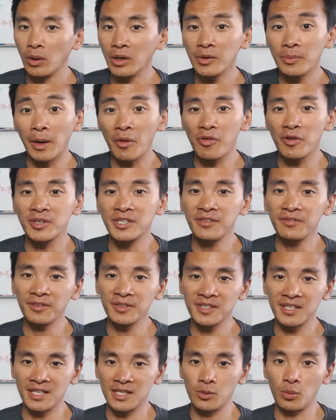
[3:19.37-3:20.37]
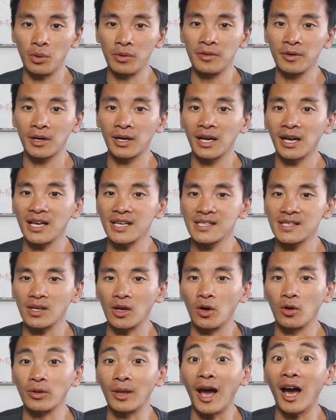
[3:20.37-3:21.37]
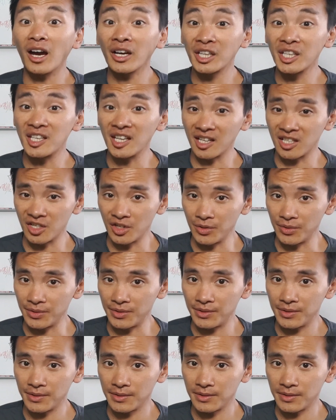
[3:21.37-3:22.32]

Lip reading: about the differences with the class on architectures?